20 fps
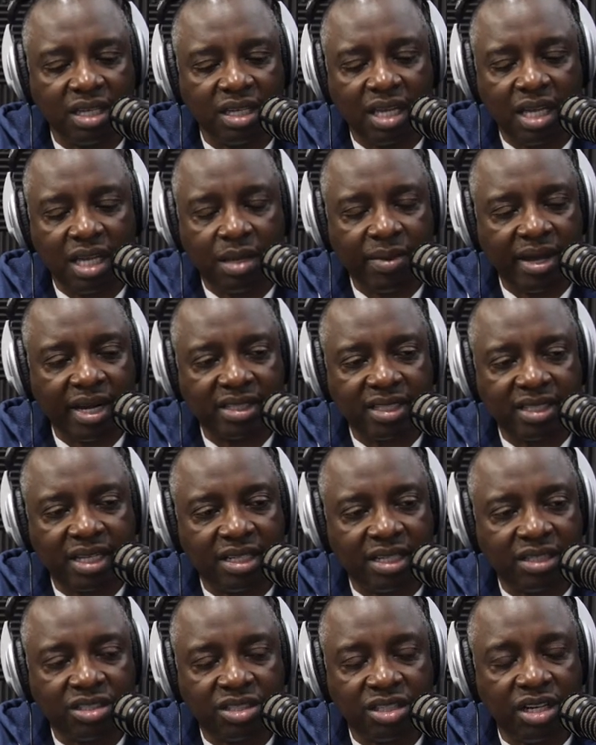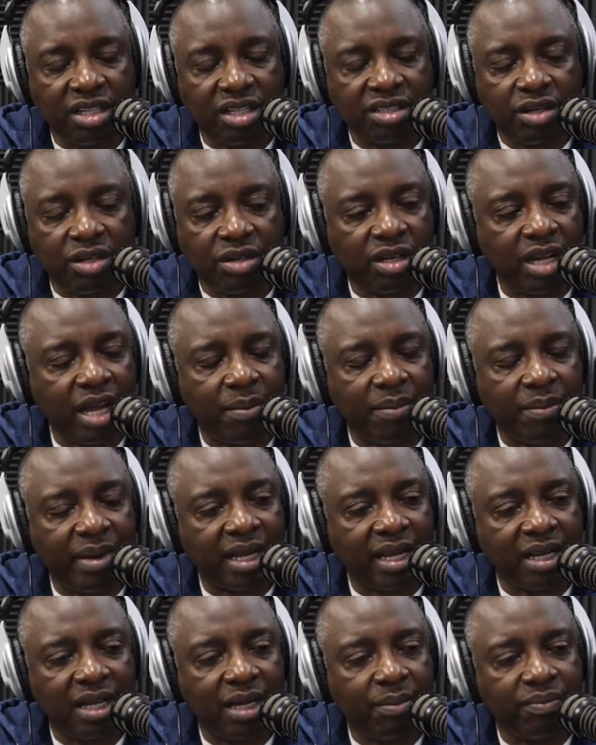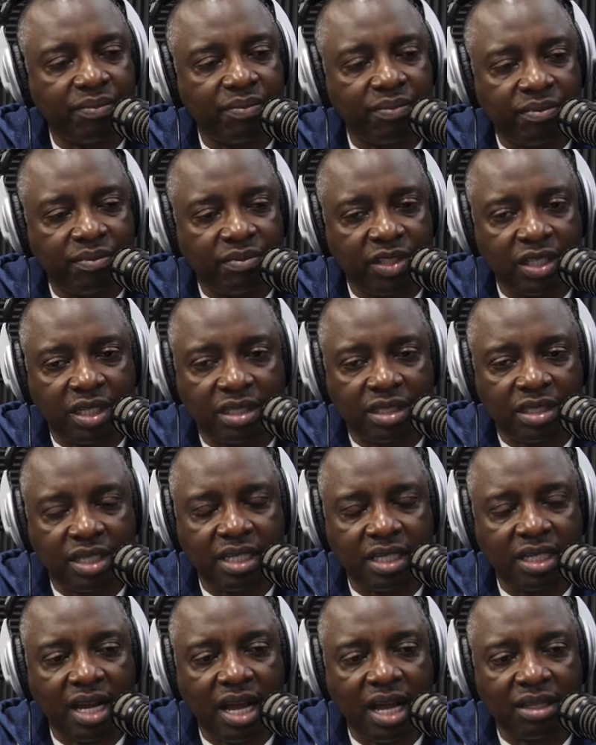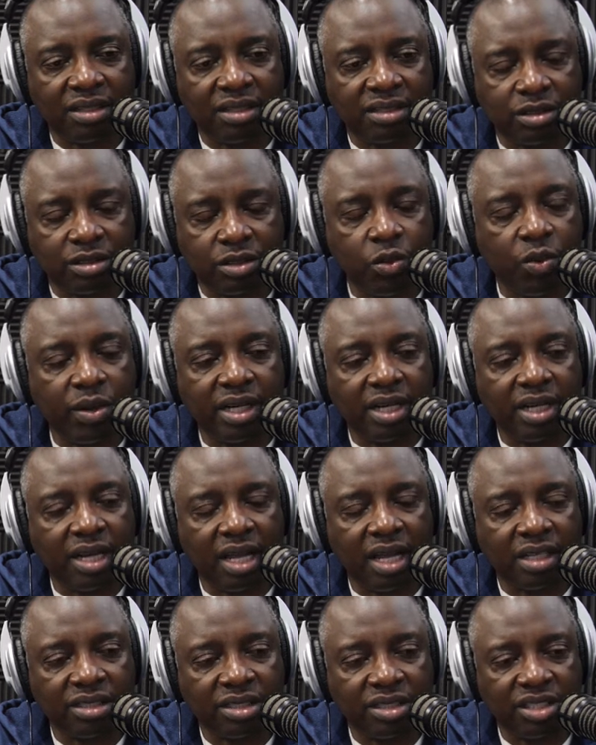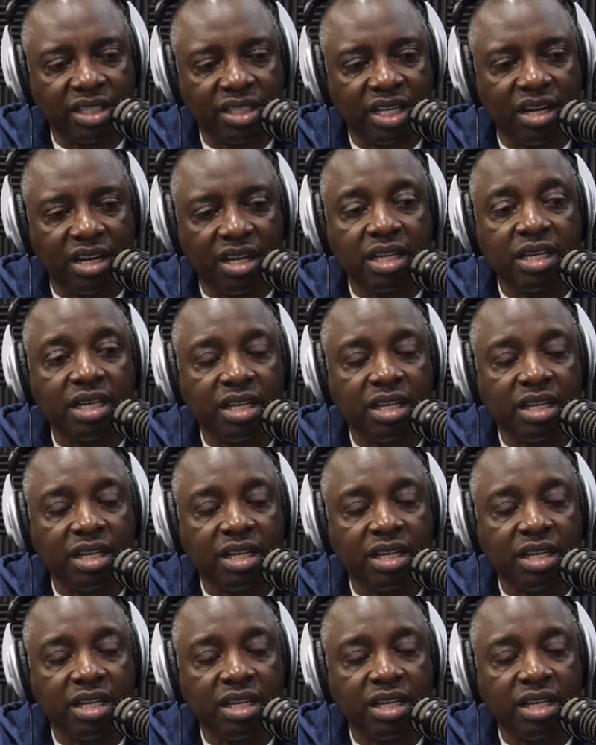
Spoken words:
and the share is going to come back up to $10 or $20 a share,